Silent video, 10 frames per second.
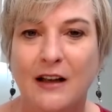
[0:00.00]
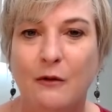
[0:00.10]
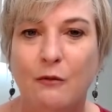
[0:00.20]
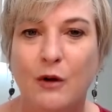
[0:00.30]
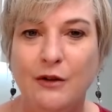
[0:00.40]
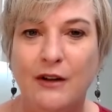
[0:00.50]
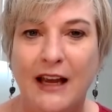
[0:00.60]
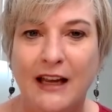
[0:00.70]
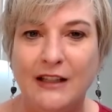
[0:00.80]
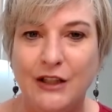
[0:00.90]
What you
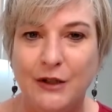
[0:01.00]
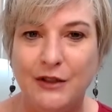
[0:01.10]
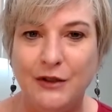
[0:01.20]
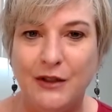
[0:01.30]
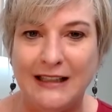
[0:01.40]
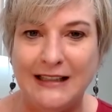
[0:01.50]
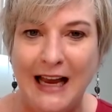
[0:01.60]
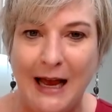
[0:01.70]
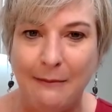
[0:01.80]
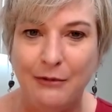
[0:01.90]
can do is you can
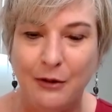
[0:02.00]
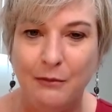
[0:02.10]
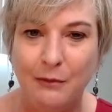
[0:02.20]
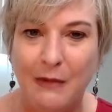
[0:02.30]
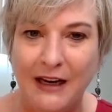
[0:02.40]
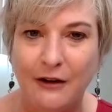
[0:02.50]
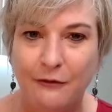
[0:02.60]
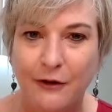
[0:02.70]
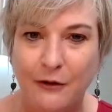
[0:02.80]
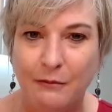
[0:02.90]
tap your
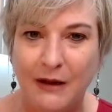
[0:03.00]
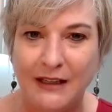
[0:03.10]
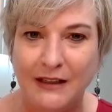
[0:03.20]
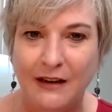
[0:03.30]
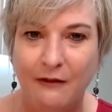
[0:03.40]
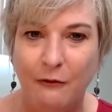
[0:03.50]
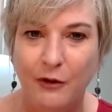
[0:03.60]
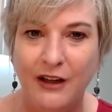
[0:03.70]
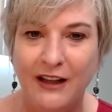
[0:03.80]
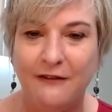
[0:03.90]
microphone button
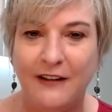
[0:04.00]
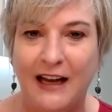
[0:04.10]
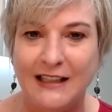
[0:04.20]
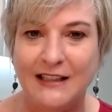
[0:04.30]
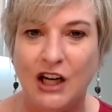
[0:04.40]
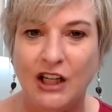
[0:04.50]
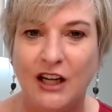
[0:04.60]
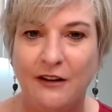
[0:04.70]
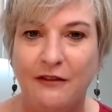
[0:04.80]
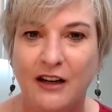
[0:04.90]
really fast, on and
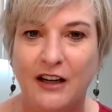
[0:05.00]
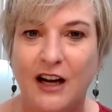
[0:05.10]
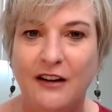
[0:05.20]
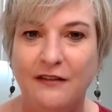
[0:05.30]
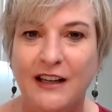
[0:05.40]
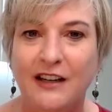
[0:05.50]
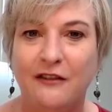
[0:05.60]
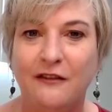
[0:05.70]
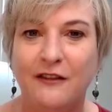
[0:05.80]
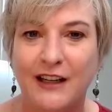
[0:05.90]
off, on and off, and it'll
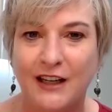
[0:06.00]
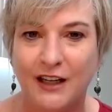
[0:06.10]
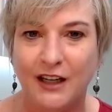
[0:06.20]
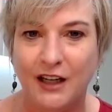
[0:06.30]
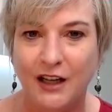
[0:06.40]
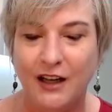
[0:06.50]
flicker